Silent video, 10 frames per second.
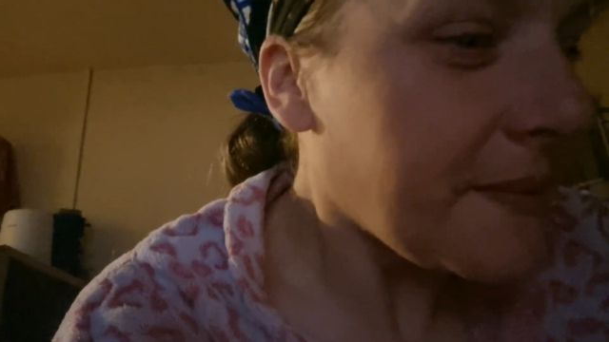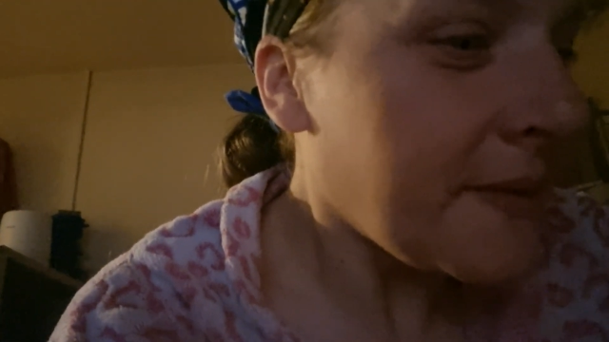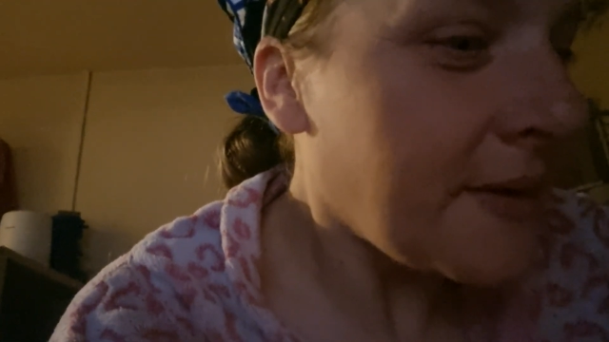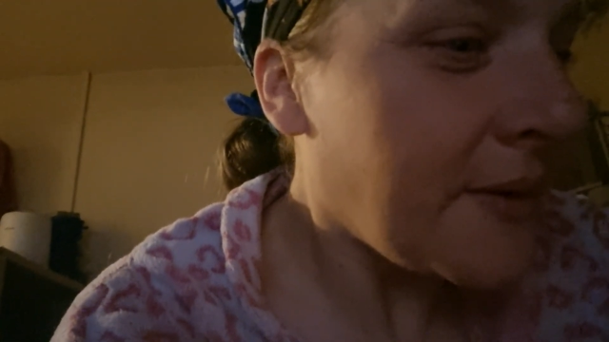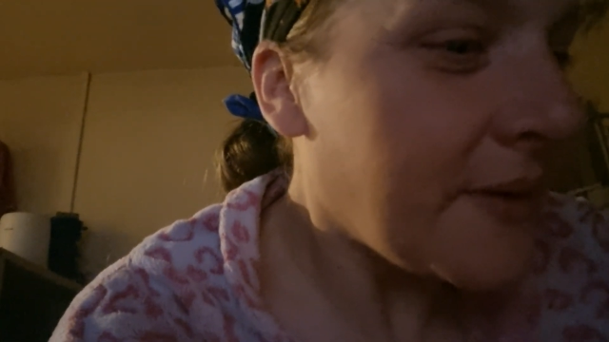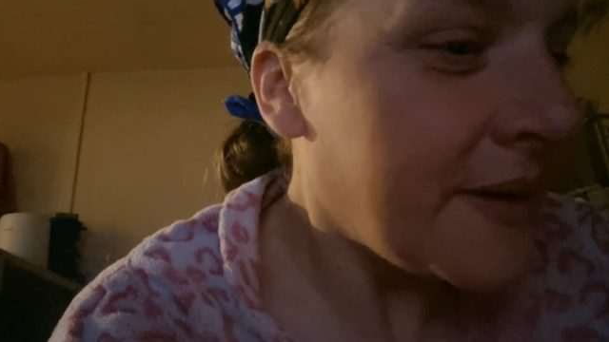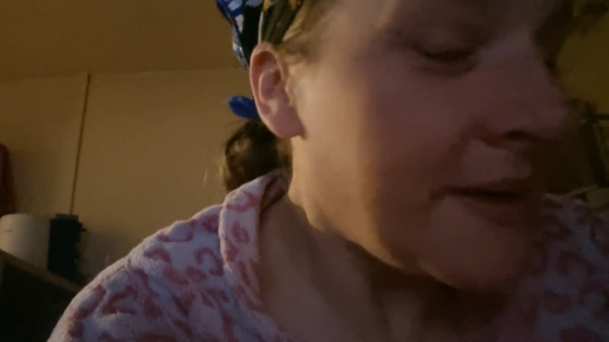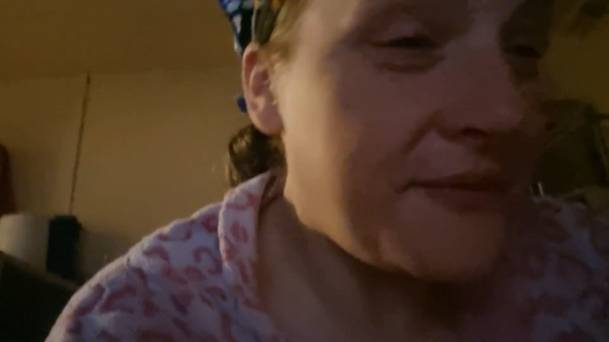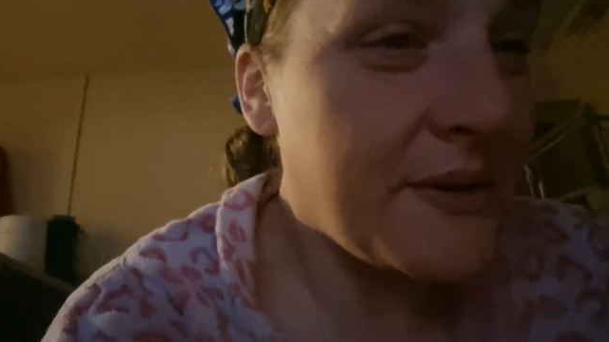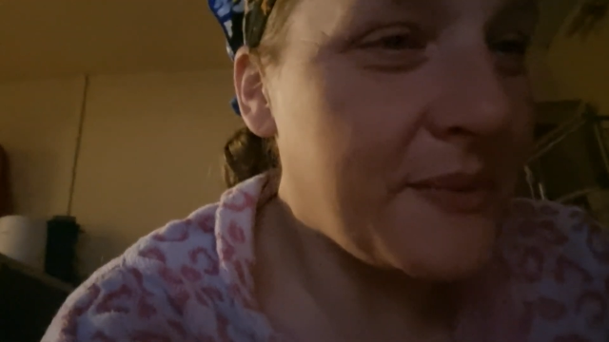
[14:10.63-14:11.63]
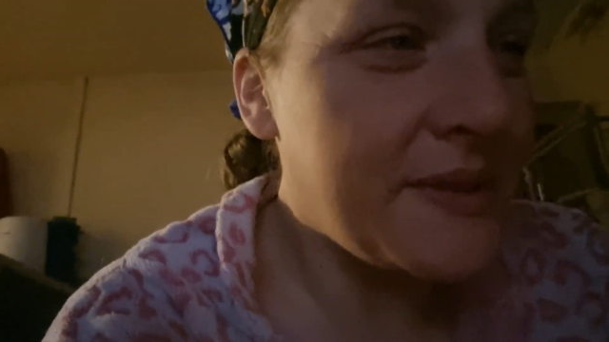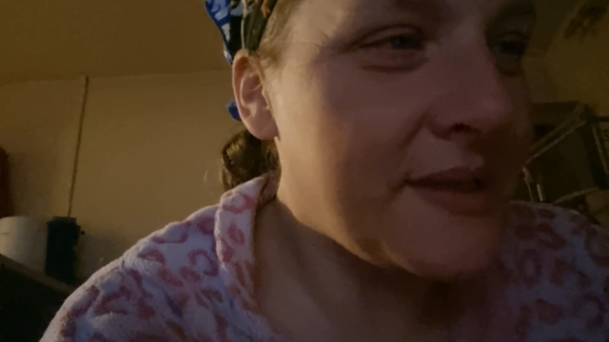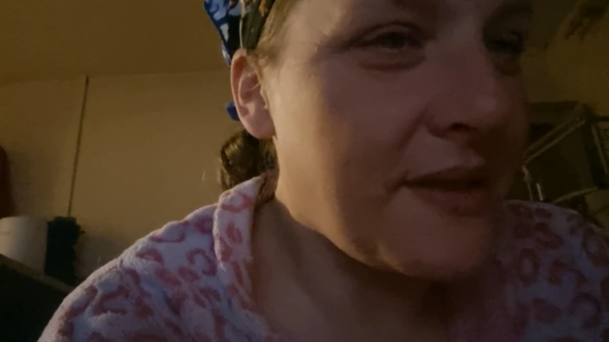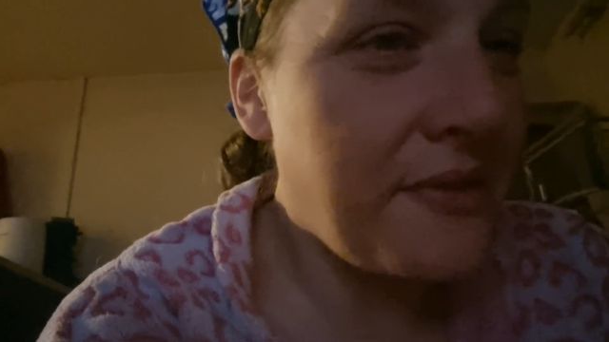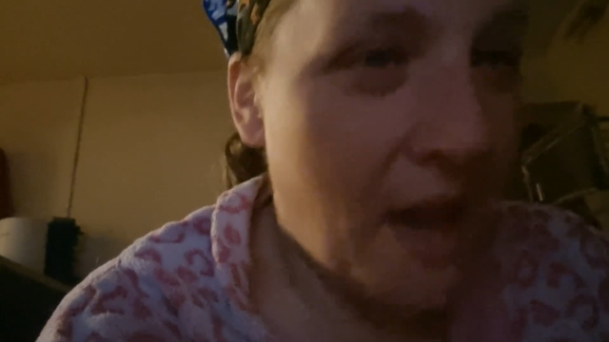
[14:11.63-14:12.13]
You know, and if it
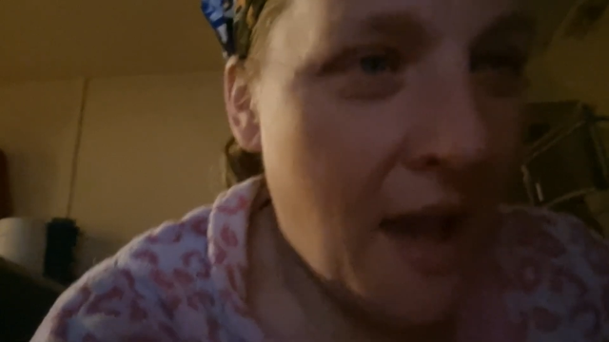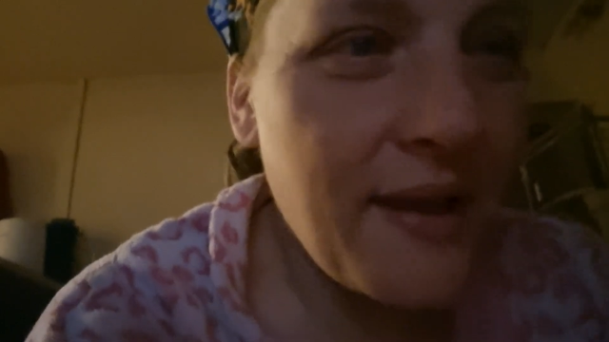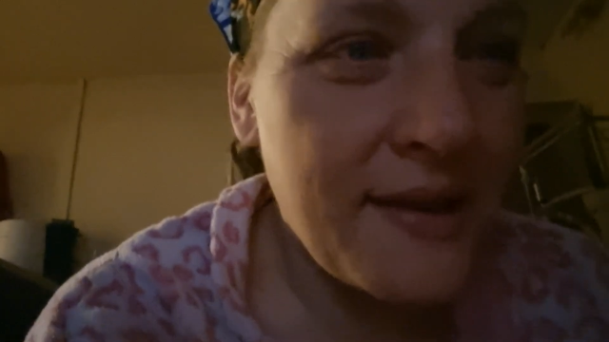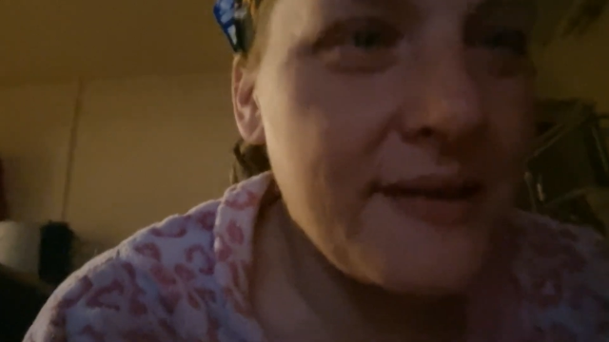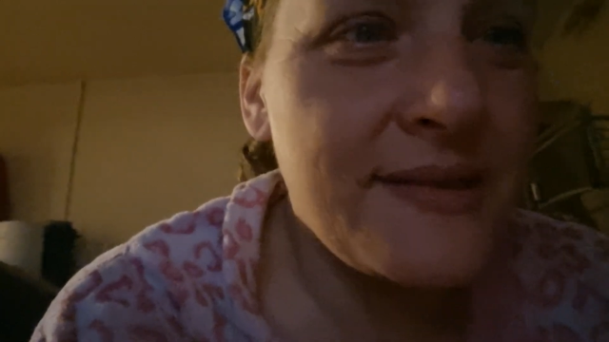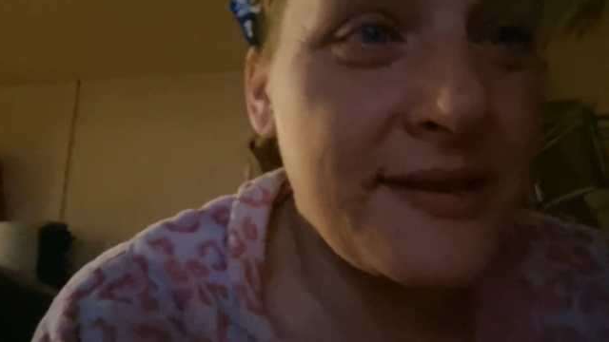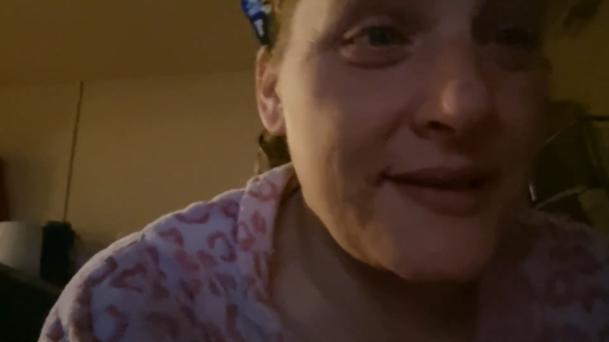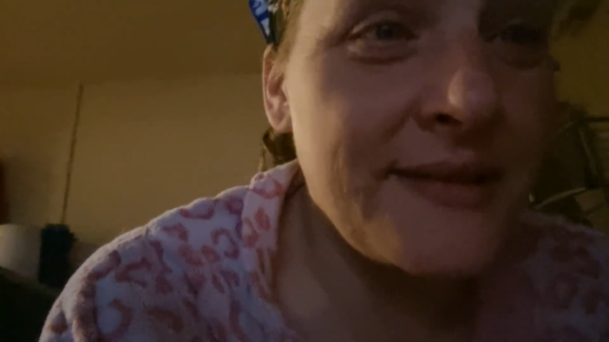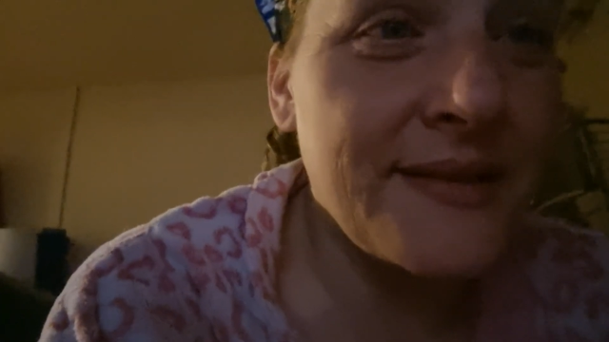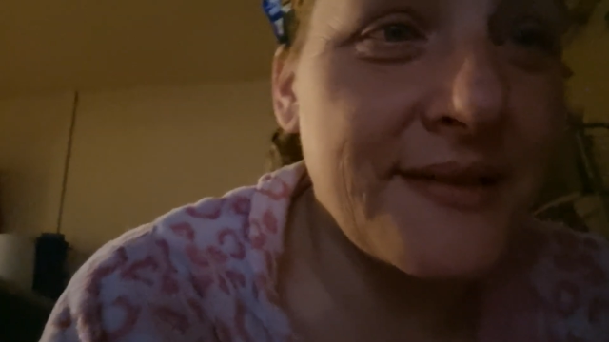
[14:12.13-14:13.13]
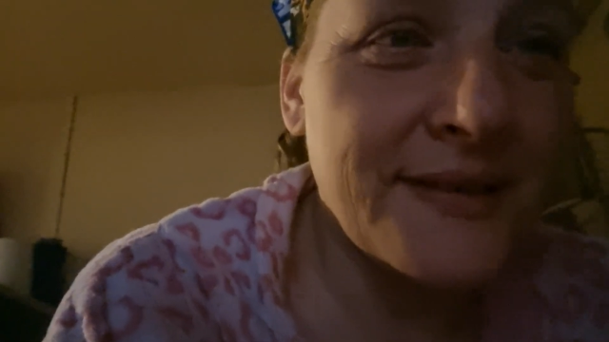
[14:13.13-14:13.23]
was that easy